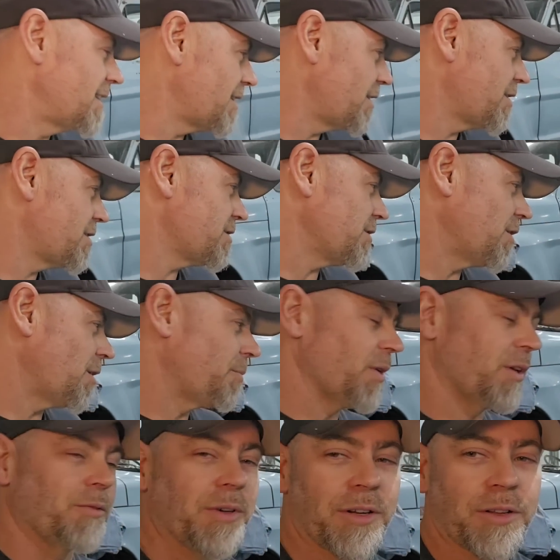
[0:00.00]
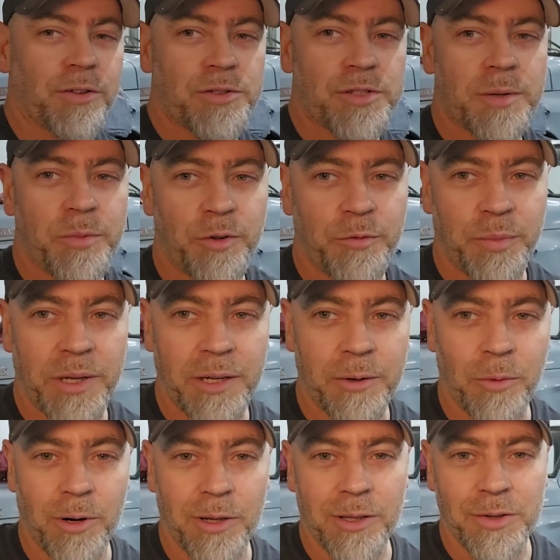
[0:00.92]
So I picked one of those up off Benny
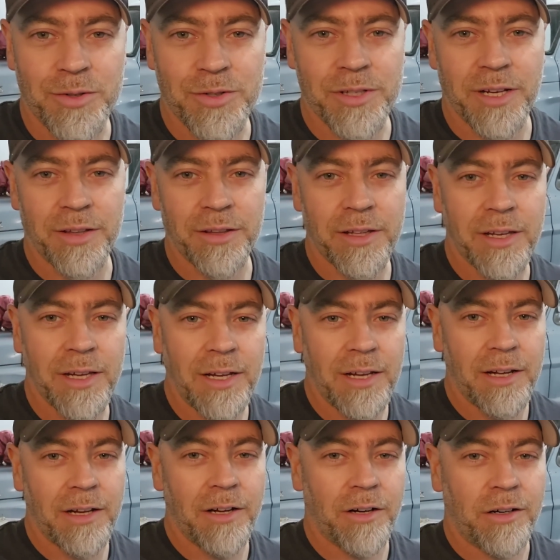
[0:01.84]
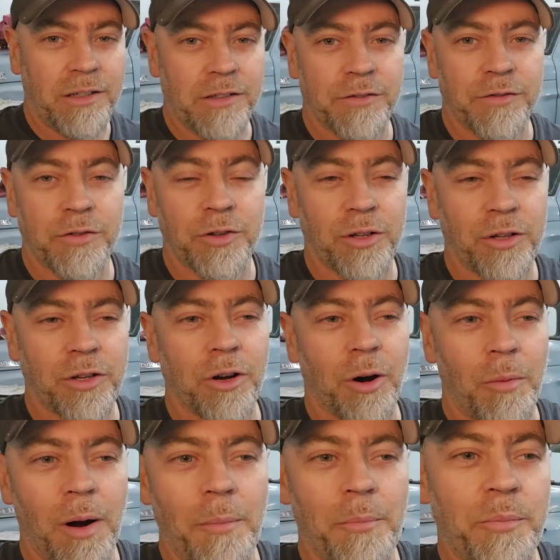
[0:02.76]
while I was down there. I've
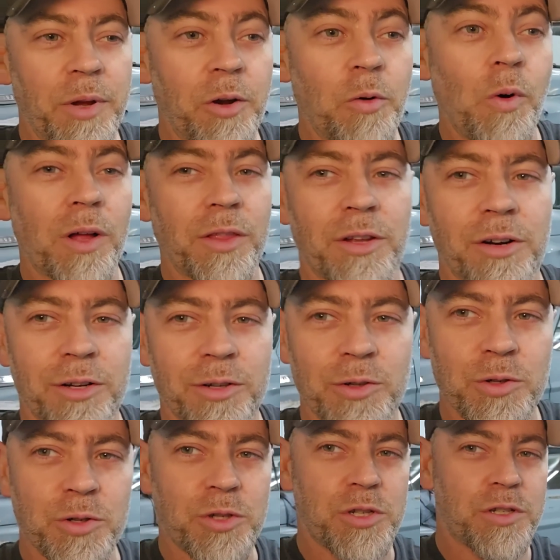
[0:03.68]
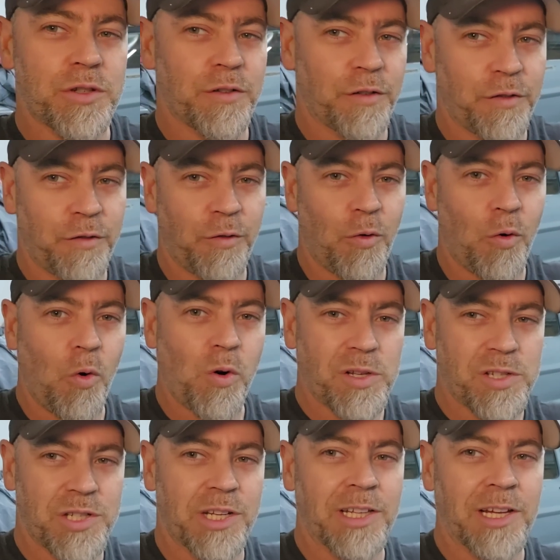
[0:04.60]
got my big one that I use for
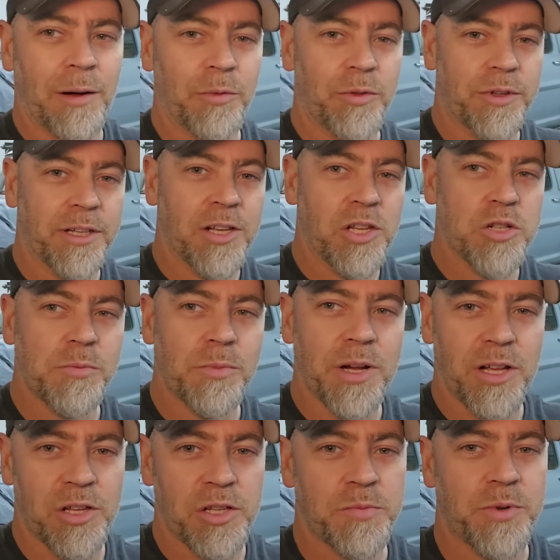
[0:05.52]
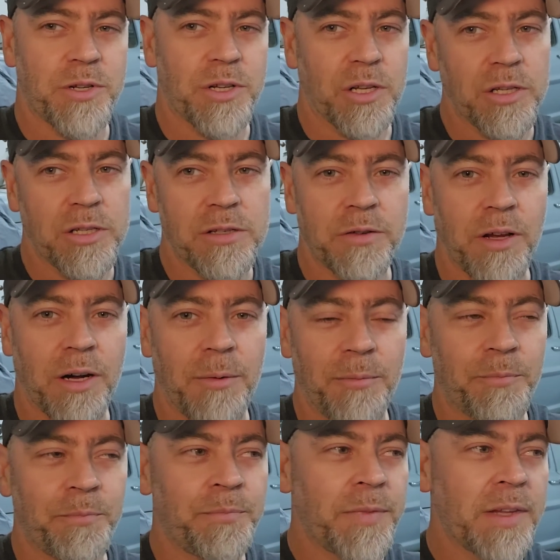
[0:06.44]
setting up the engine mounts, but it's
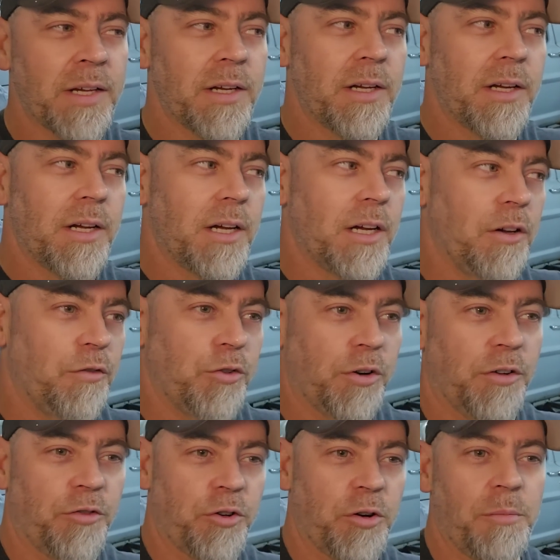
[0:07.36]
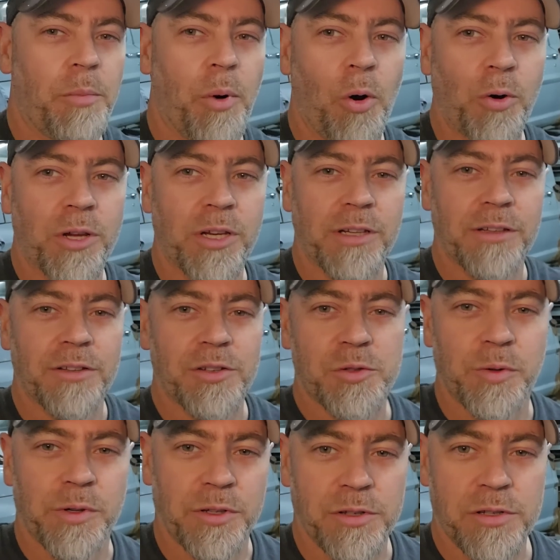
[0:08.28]
very, very bulky.
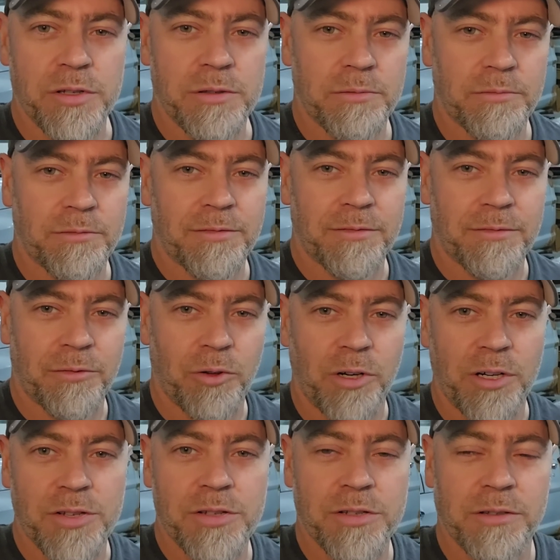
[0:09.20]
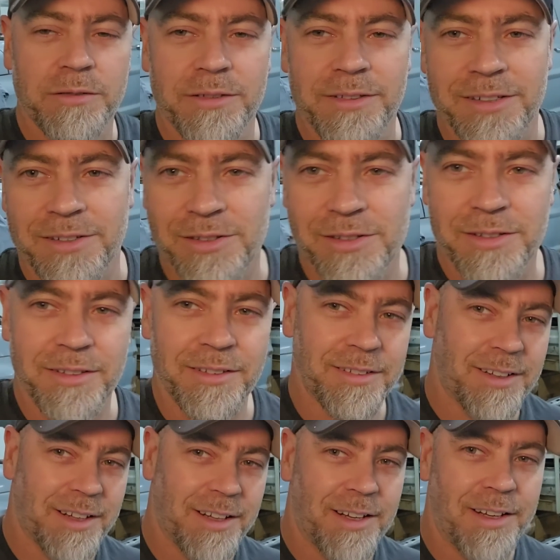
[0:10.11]
This one's nice.
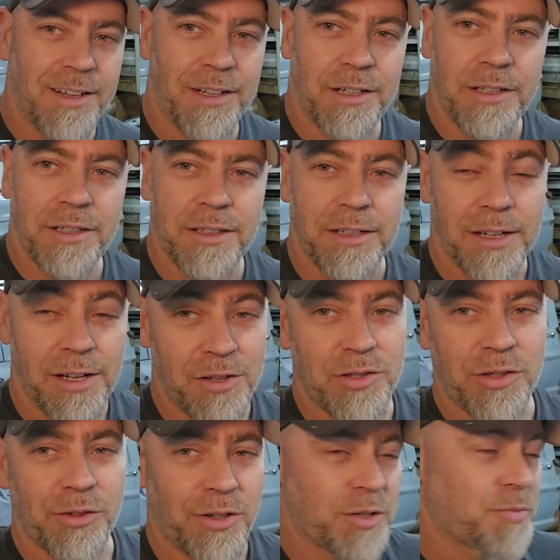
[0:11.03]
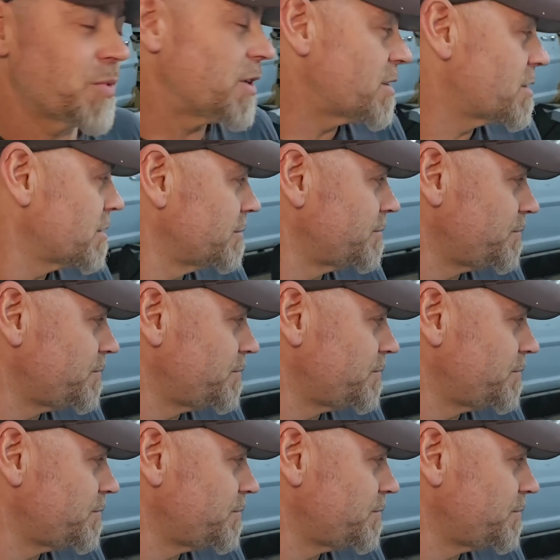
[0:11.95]
It's a nice piece.